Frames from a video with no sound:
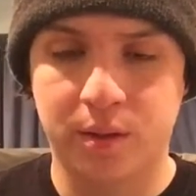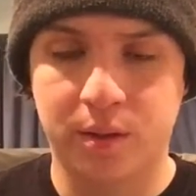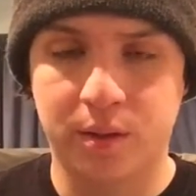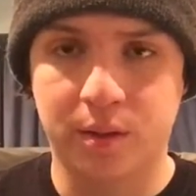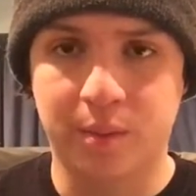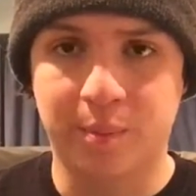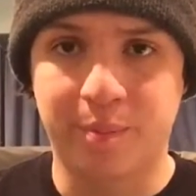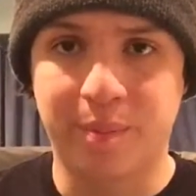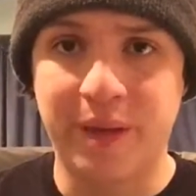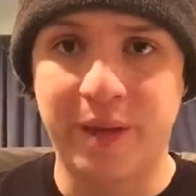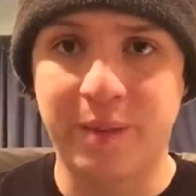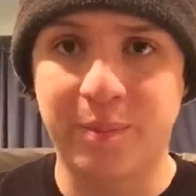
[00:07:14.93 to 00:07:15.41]

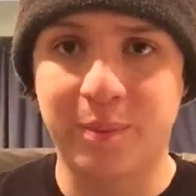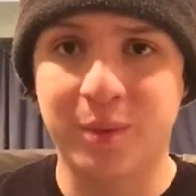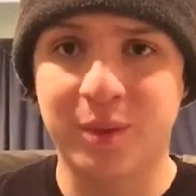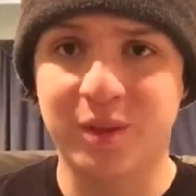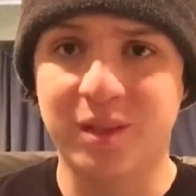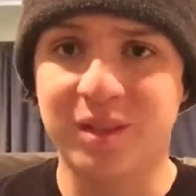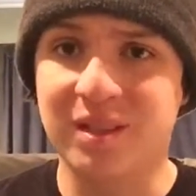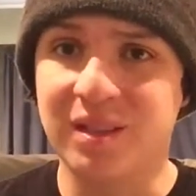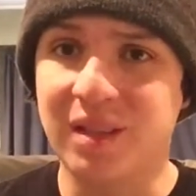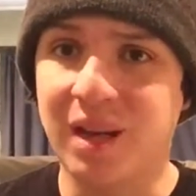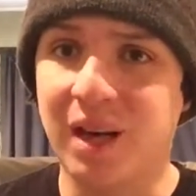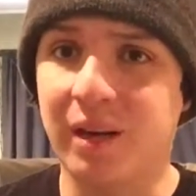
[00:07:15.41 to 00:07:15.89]
The paper
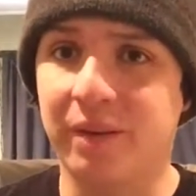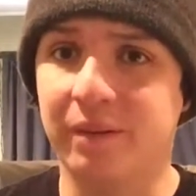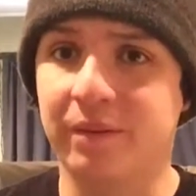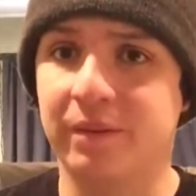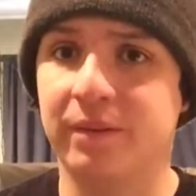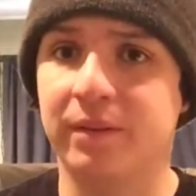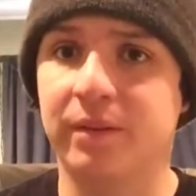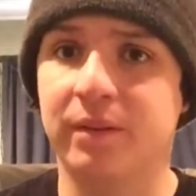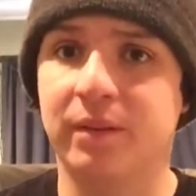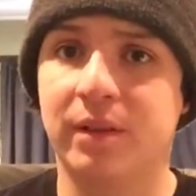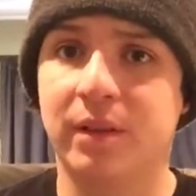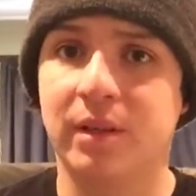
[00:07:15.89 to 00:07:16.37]
is
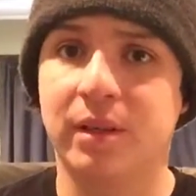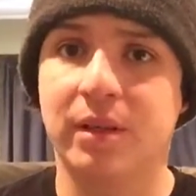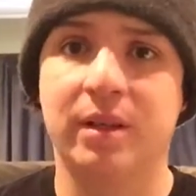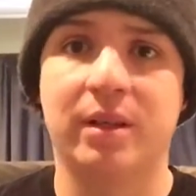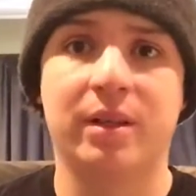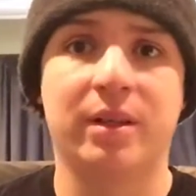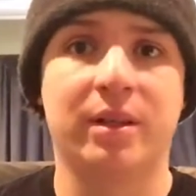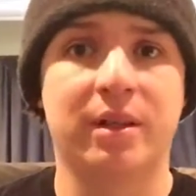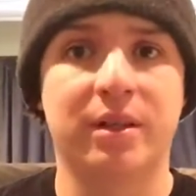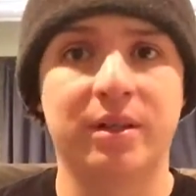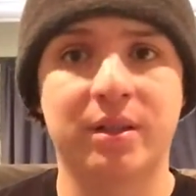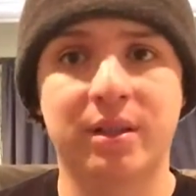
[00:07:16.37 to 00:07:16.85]
tough.
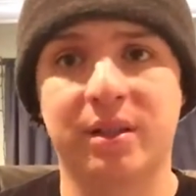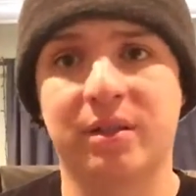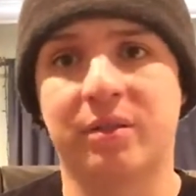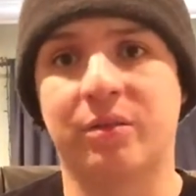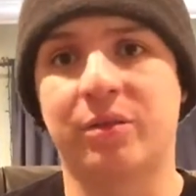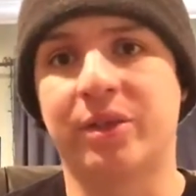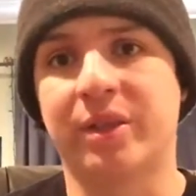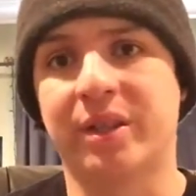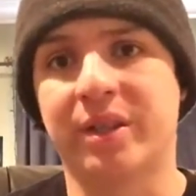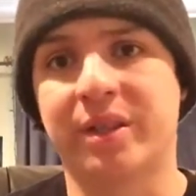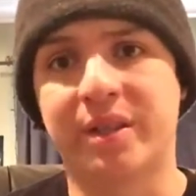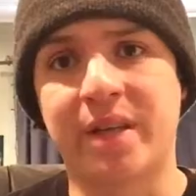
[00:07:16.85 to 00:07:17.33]
Doesn't
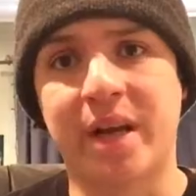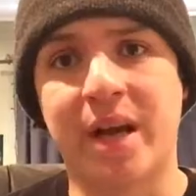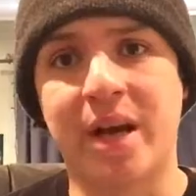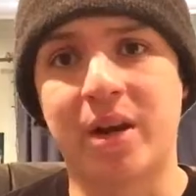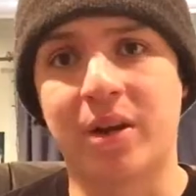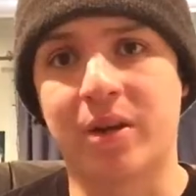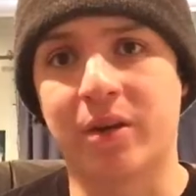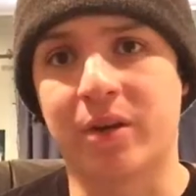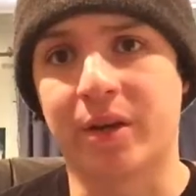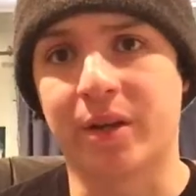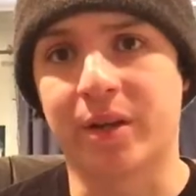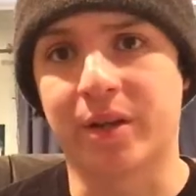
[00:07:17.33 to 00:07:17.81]
really
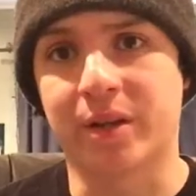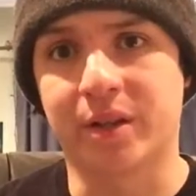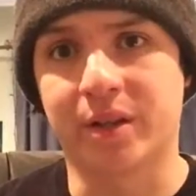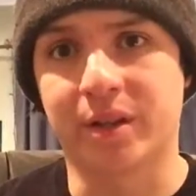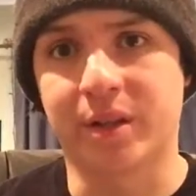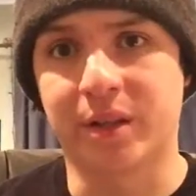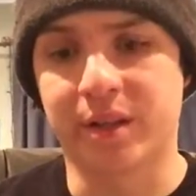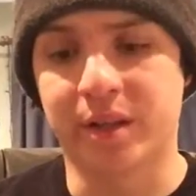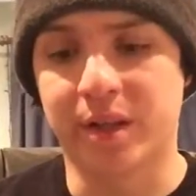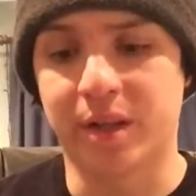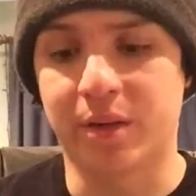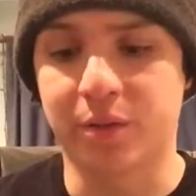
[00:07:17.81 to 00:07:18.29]
tear or anything
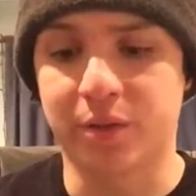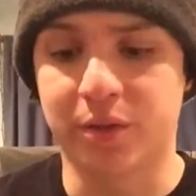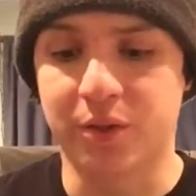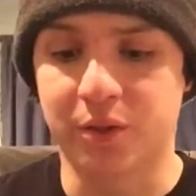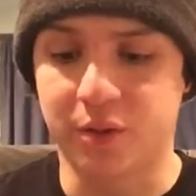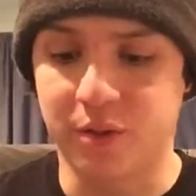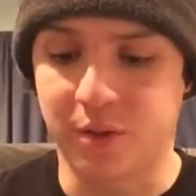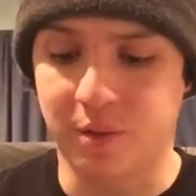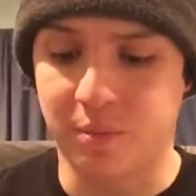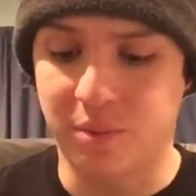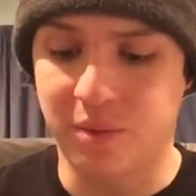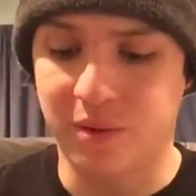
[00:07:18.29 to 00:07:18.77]
like that, which
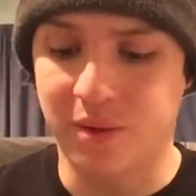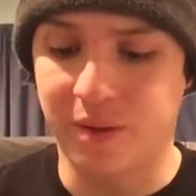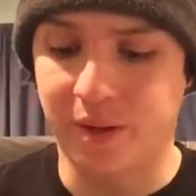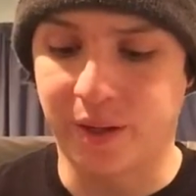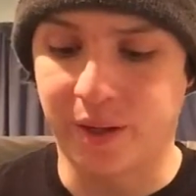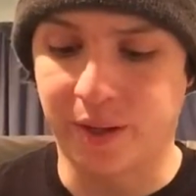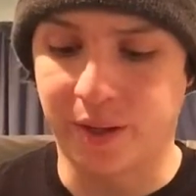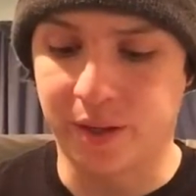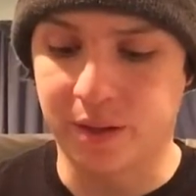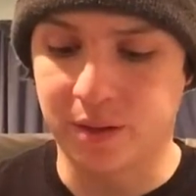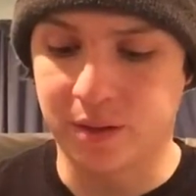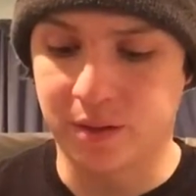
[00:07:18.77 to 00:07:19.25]
is the point,
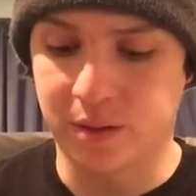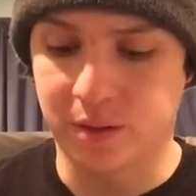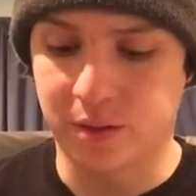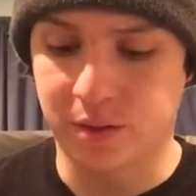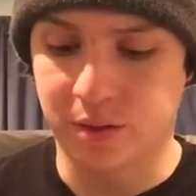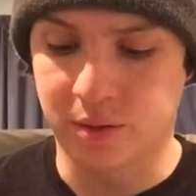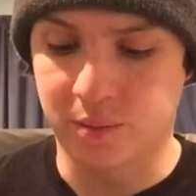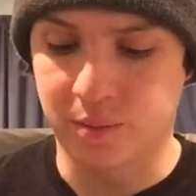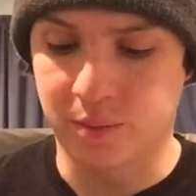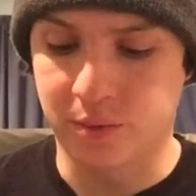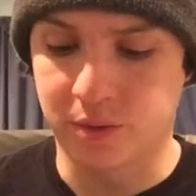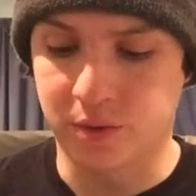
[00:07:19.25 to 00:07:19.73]
I guess, because
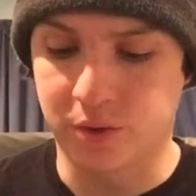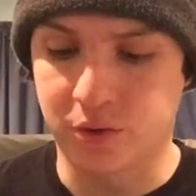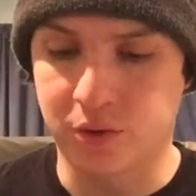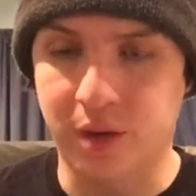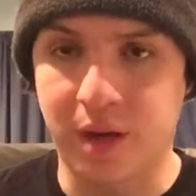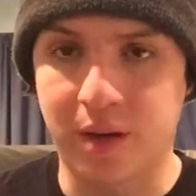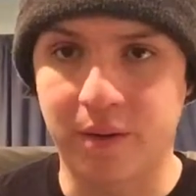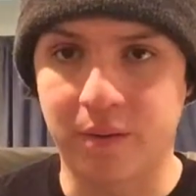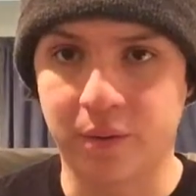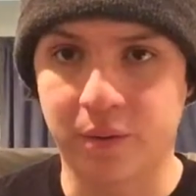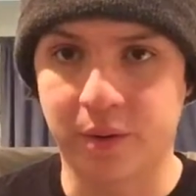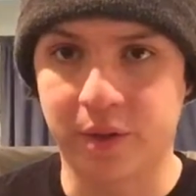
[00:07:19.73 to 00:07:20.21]
you're supposed to
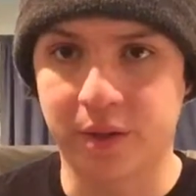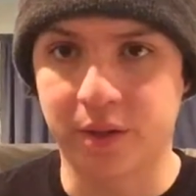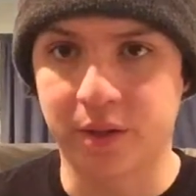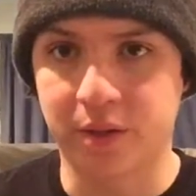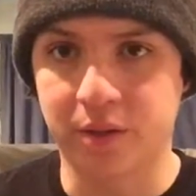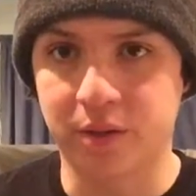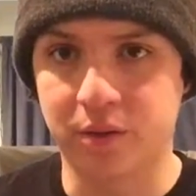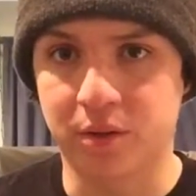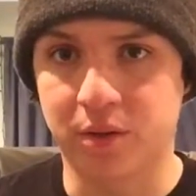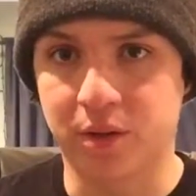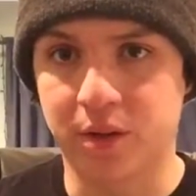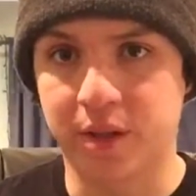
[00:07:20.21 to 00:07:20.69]
travel with it
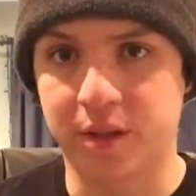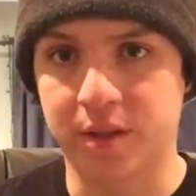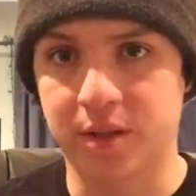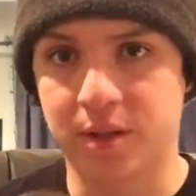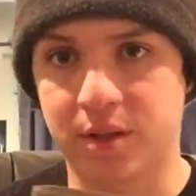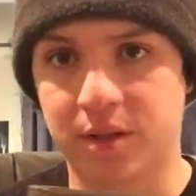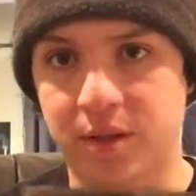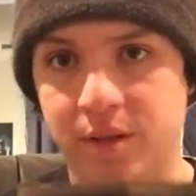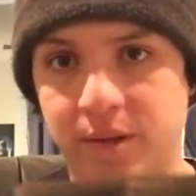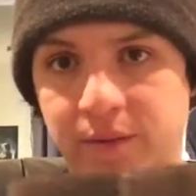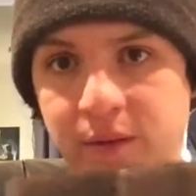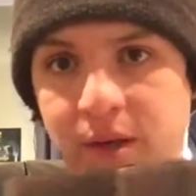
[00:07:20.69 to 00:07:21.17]
and do all kinds of
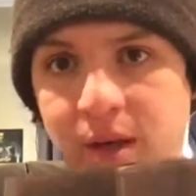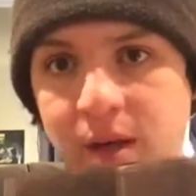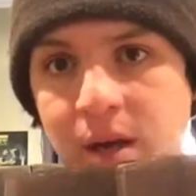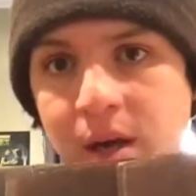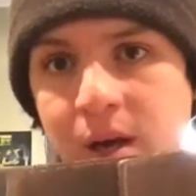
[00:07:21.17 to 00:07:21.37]
stuff.